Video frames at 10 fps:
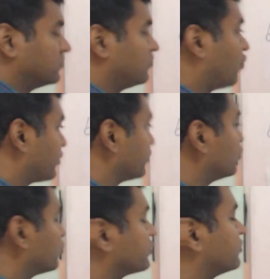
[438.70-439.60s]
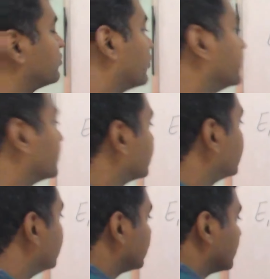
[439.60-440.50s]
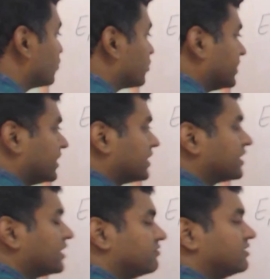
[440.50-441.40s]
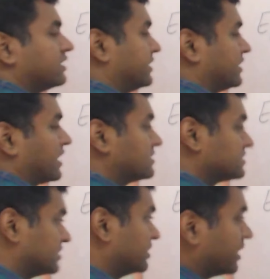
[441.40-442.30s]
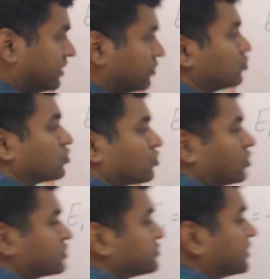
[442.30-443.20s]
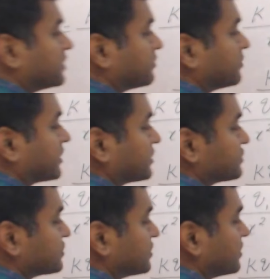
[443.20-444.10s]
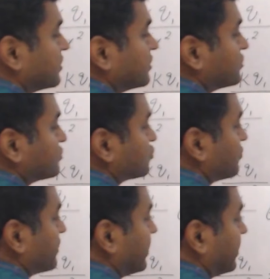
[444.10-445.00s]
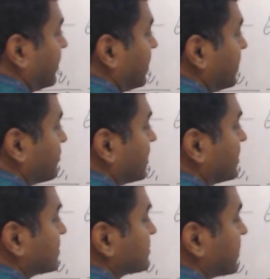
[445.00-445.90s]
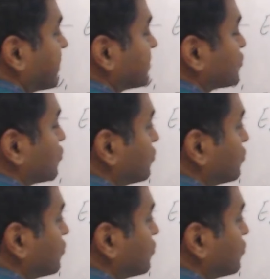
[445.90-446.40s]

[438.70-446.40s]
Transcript: For neutral point. Now, KK will get cancelled. I'll do cross multiplication. So, my A minus X whole